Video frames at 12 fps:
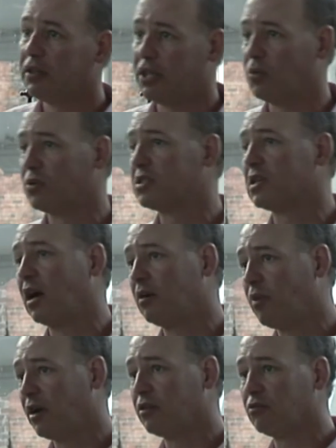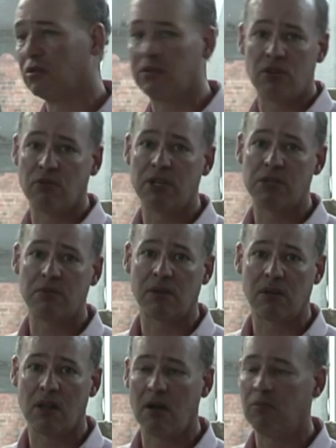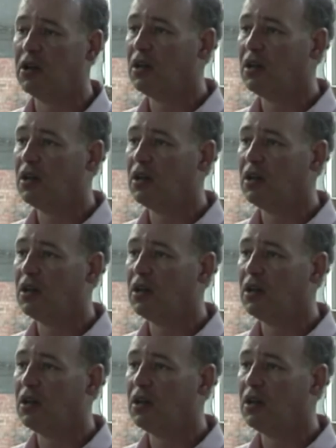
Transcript: that was signed by the, the Richmond Club.